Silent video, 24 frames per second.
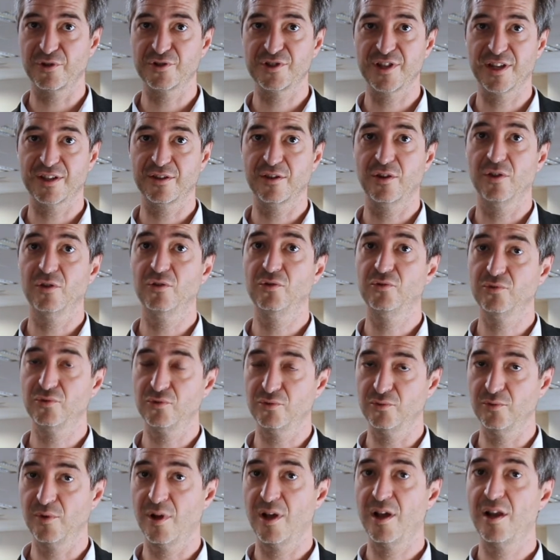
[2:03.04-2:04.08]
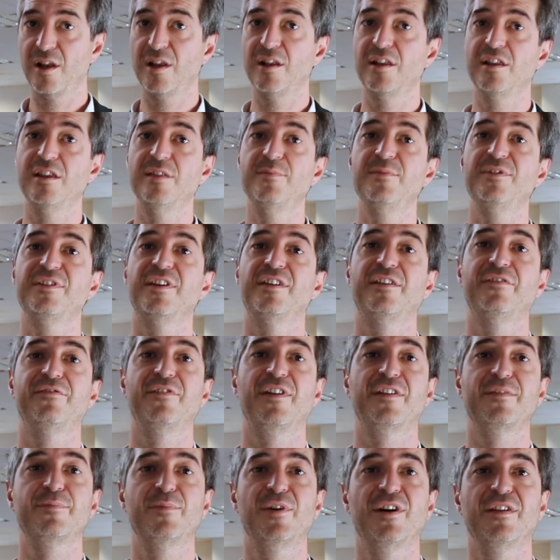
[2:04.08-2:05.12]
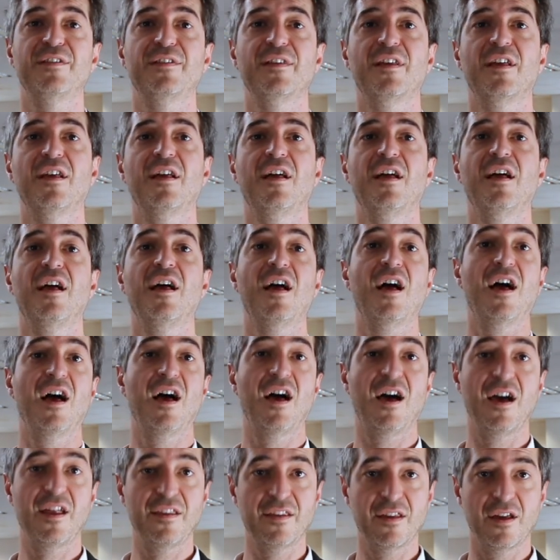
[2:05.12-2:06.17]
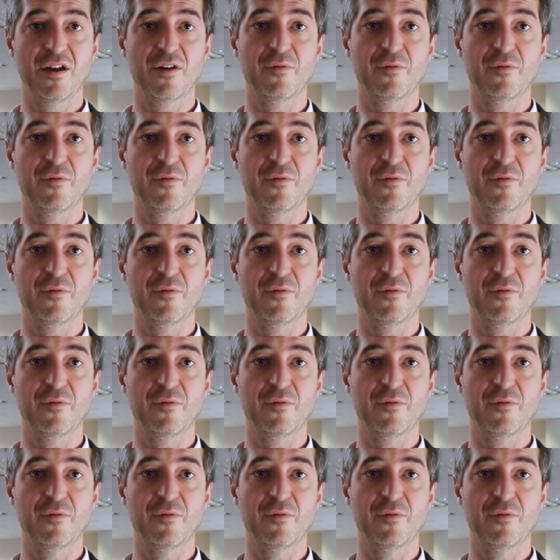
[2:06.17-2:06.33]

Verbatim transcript: project due to limited investment, and